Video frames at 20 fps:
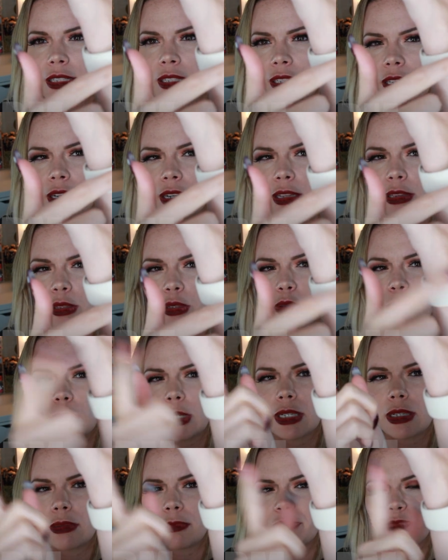It's an
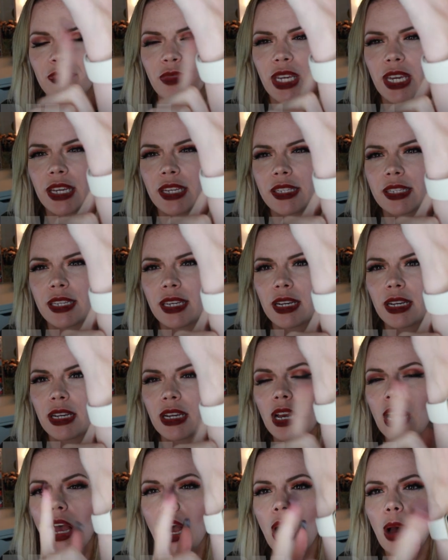aluminum
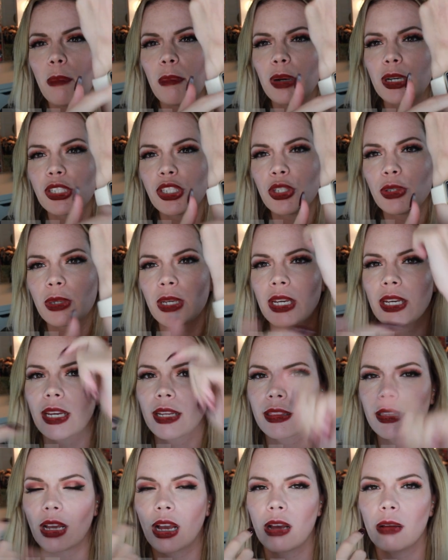casing, but you can
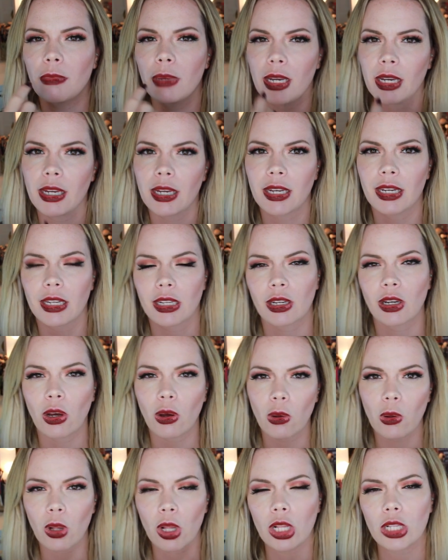get them in
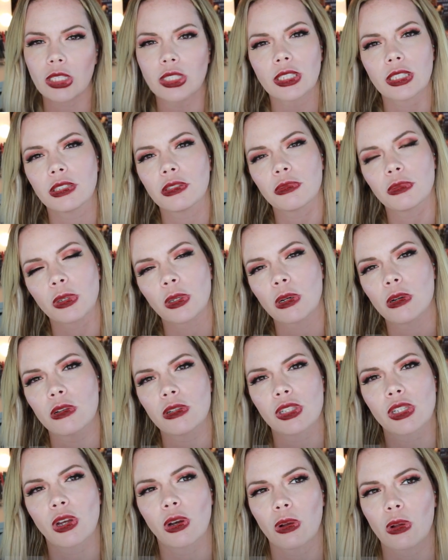gold and
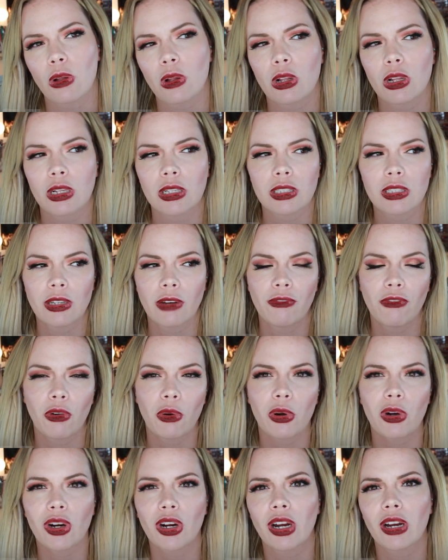rose gold
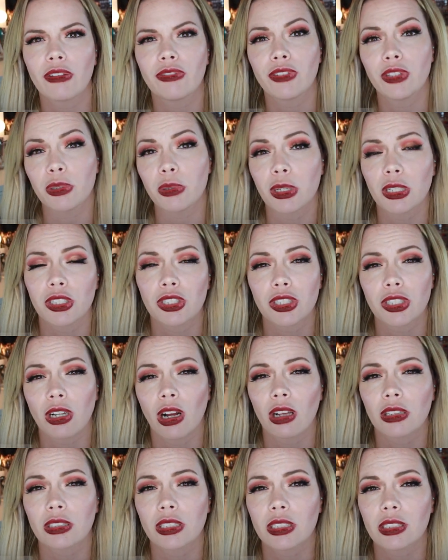for a few hundred
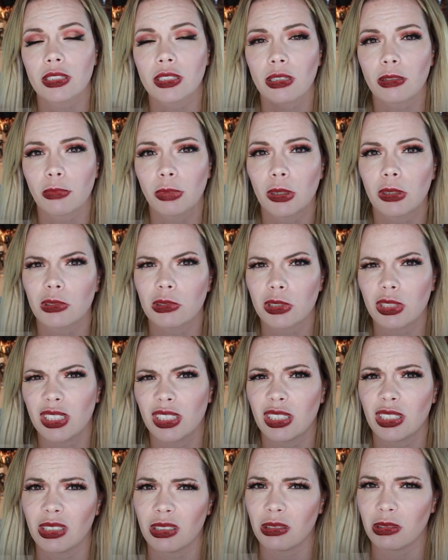dollars
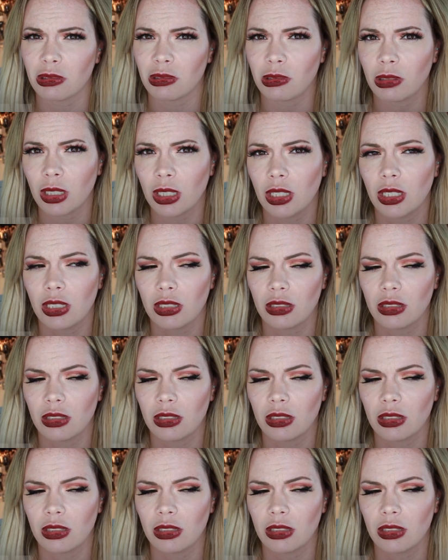opposed to